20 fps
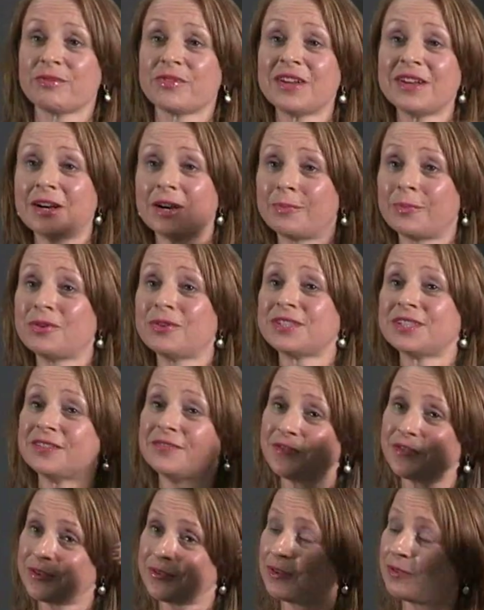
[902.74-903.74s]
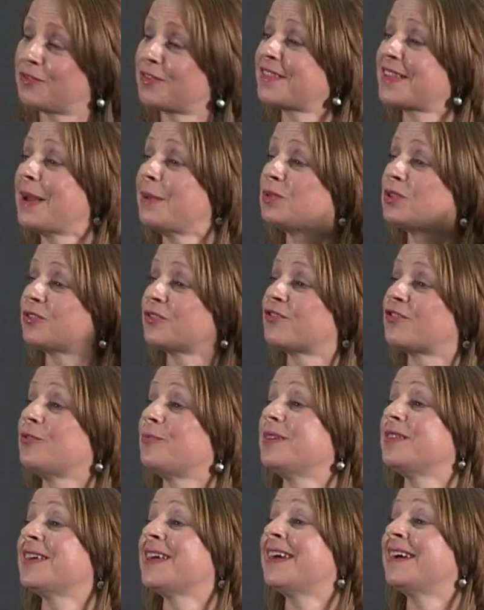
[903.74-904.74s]
within our body for the receptors to
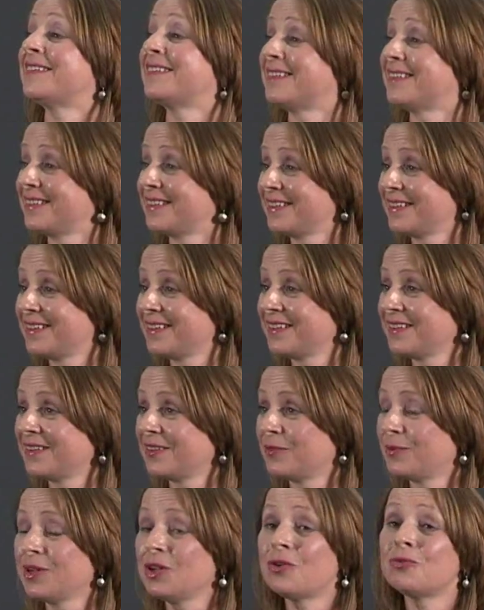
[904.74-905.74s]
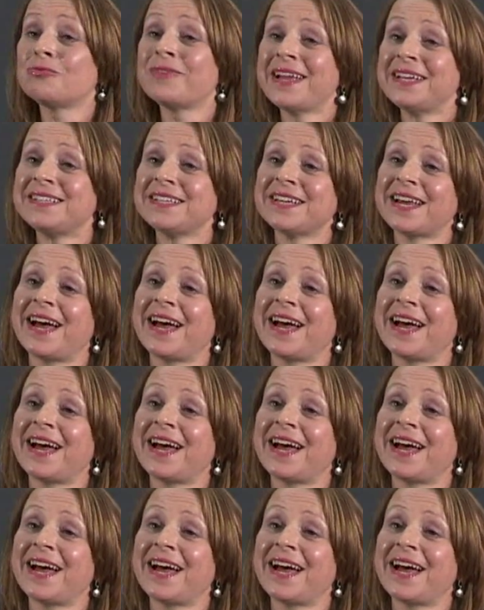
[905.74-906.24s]
be there. We already